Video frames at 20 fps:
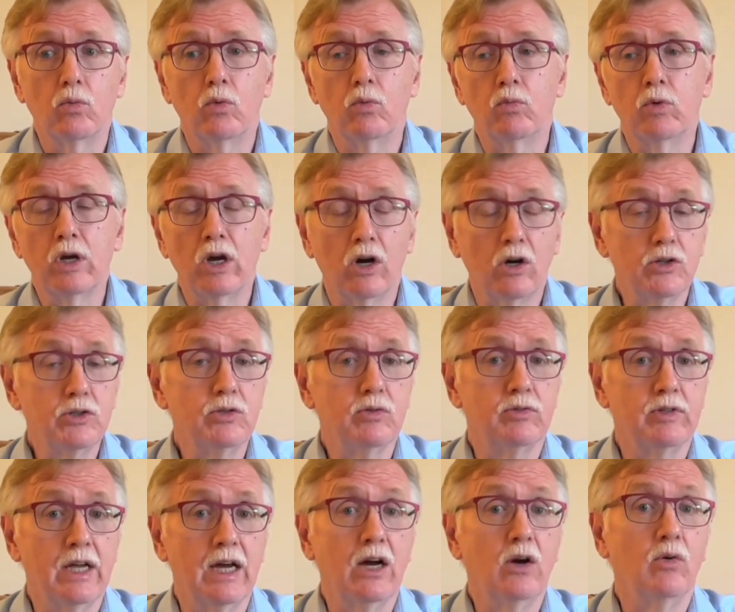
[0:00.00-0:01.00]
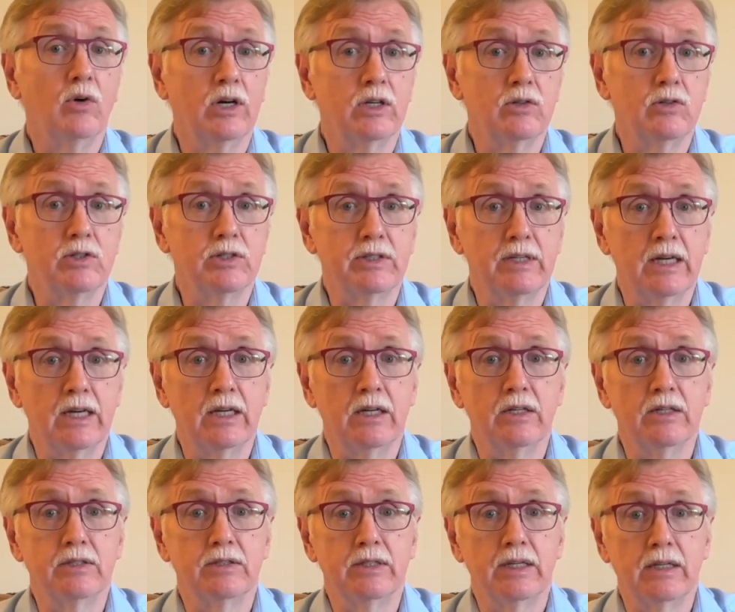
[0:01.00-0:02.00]
We also now understand
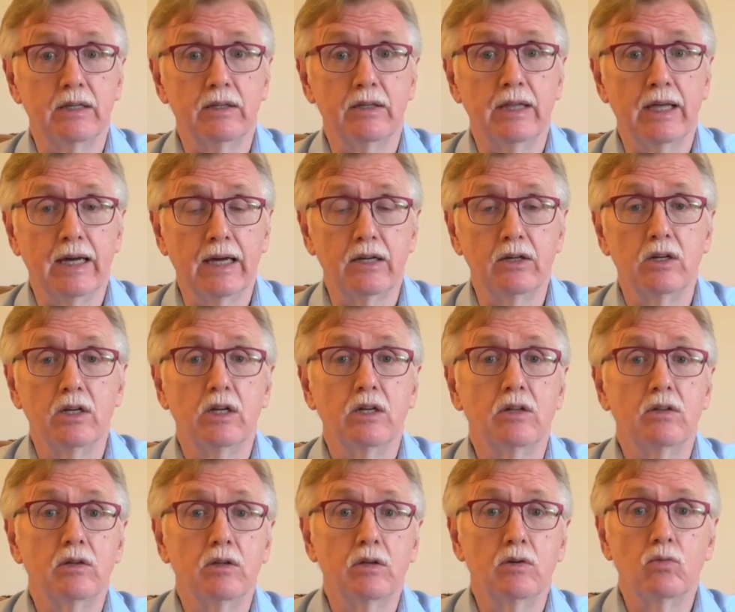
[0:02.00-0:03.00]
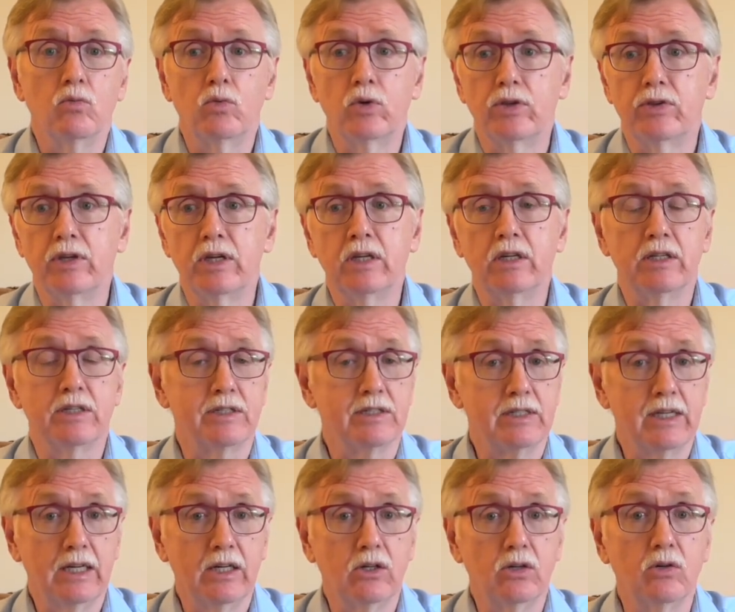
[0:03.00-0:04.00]
that within a
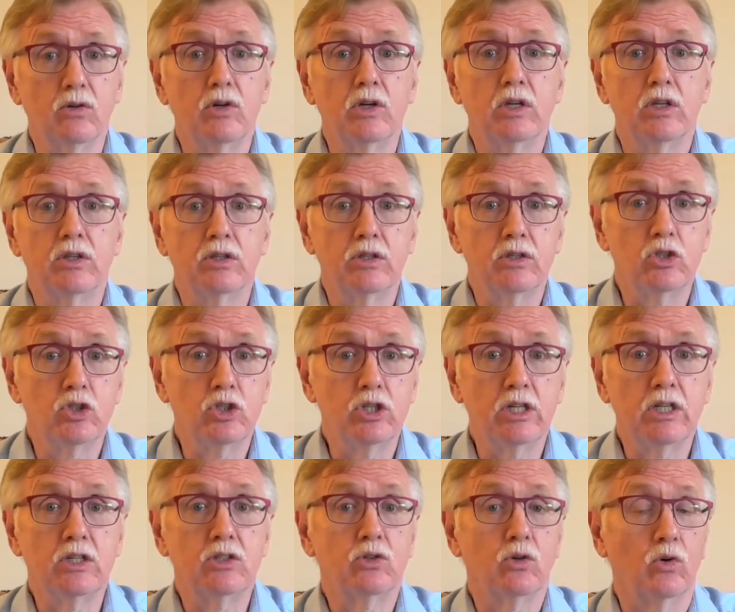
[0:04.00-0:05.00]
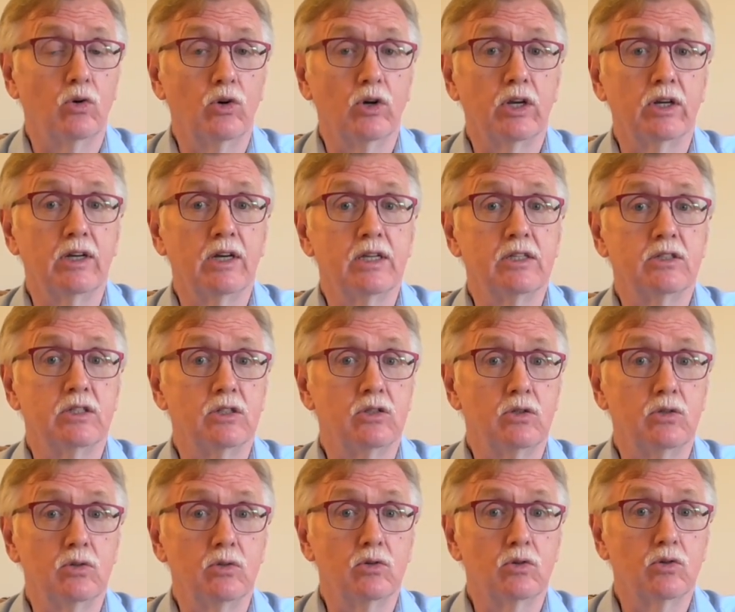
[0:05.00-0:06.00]
cell, genes are organized
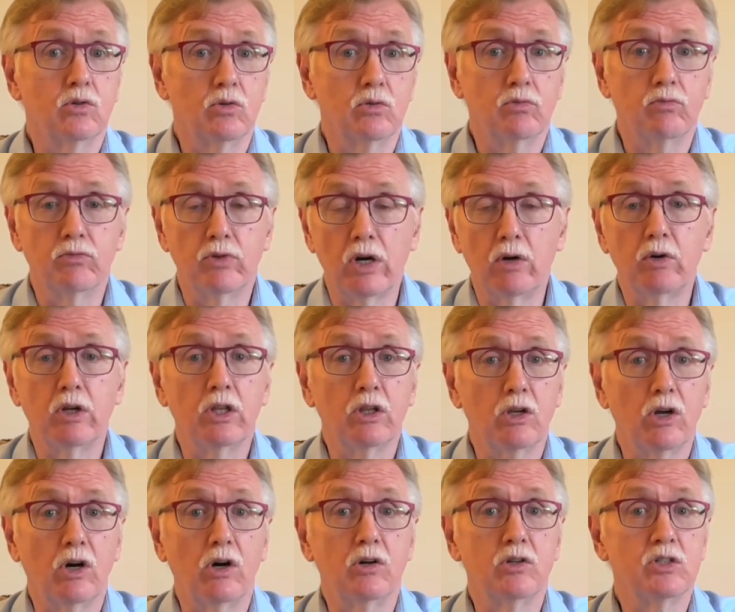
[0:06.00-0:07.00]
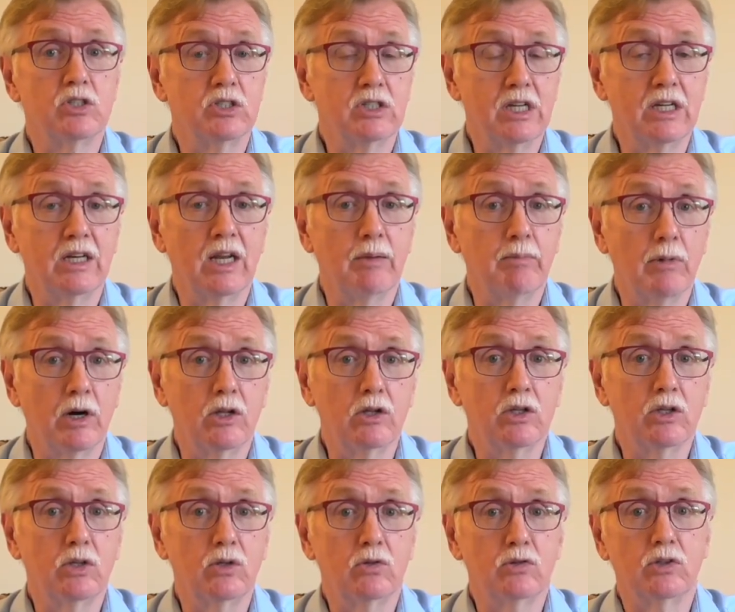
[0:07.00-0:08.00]
into very large DNA
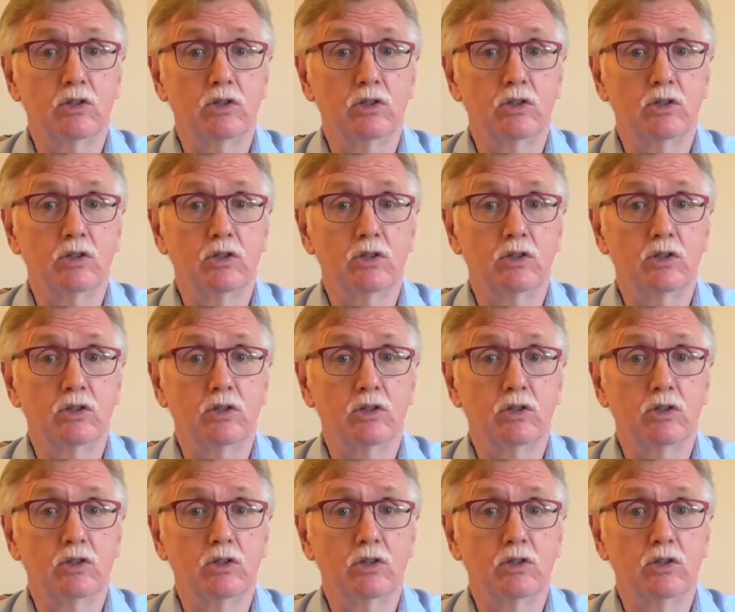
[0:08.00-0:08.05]
molecules